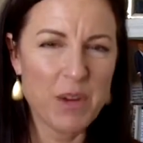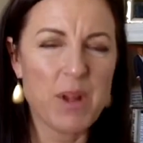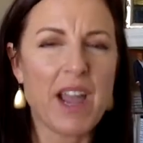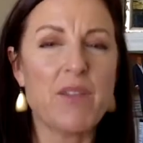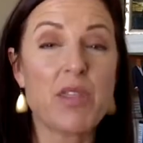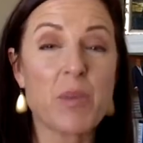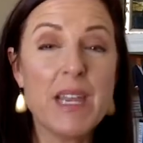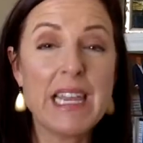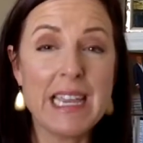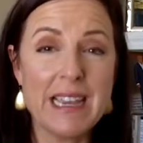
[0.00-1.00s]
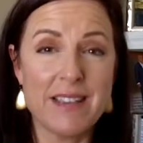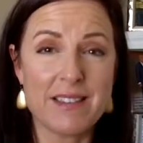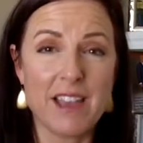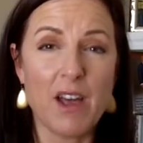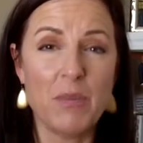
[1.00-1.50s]
Well, I have three keys
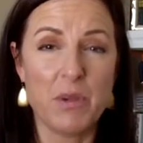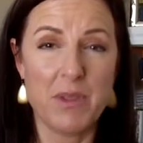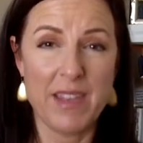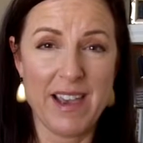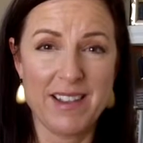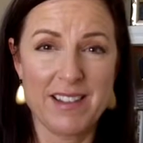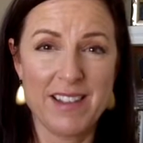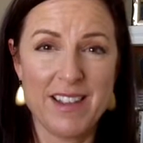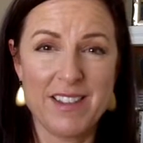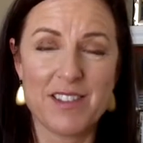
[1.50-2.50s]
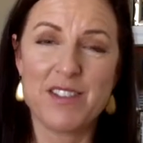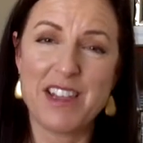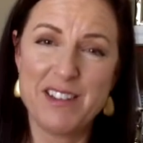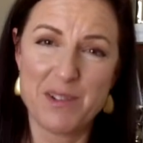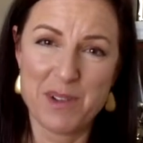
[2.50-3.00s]
to help you with that, so
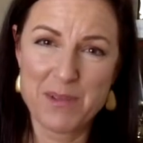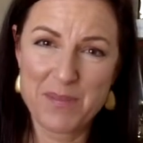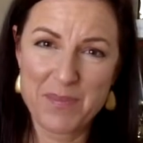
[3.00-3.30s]
stay tuned.